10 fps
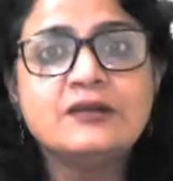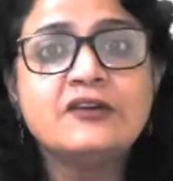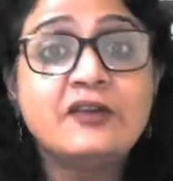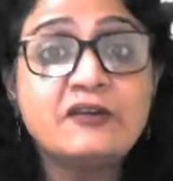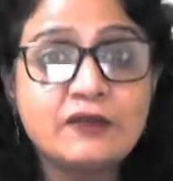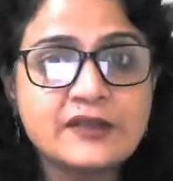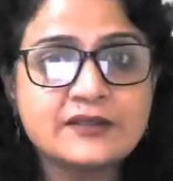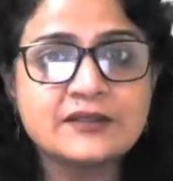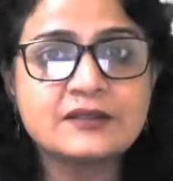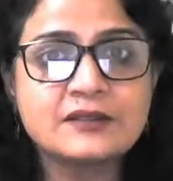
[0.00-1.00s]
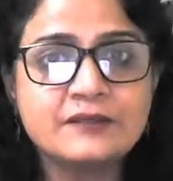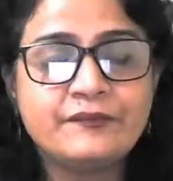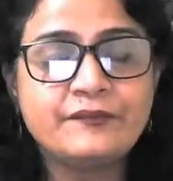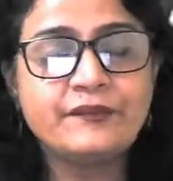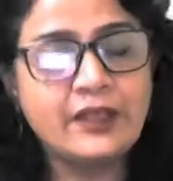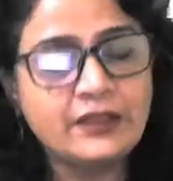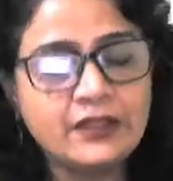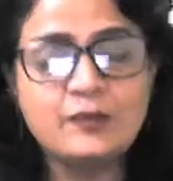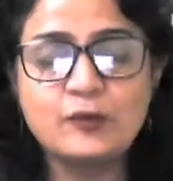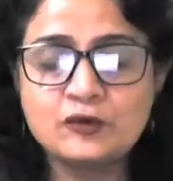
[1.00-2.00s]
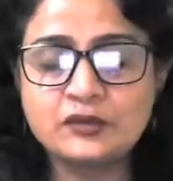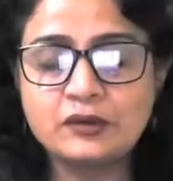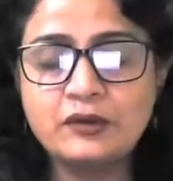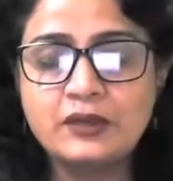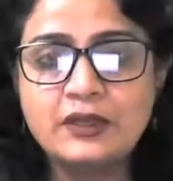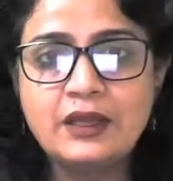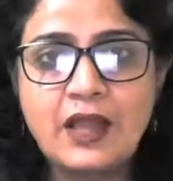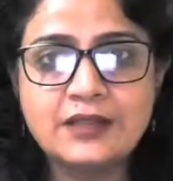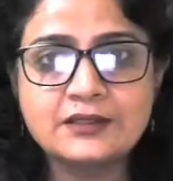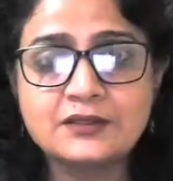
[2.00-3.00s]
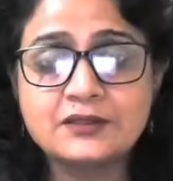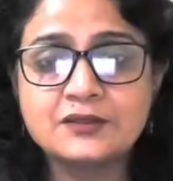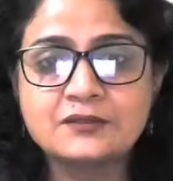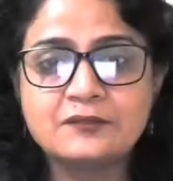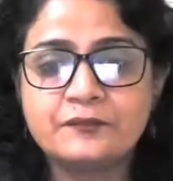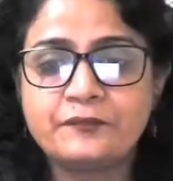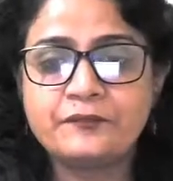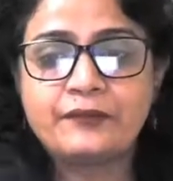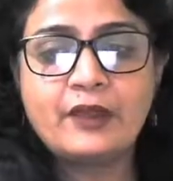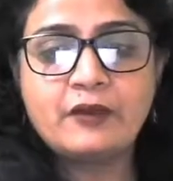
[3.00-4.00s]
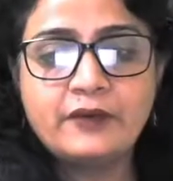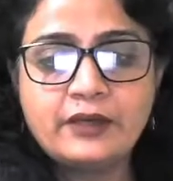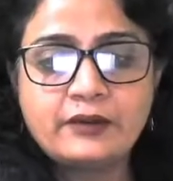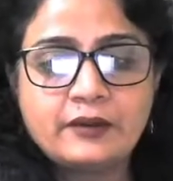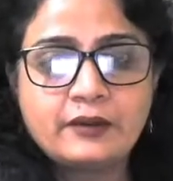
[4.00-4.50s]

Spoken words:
rephrase it and then approach the answers, right?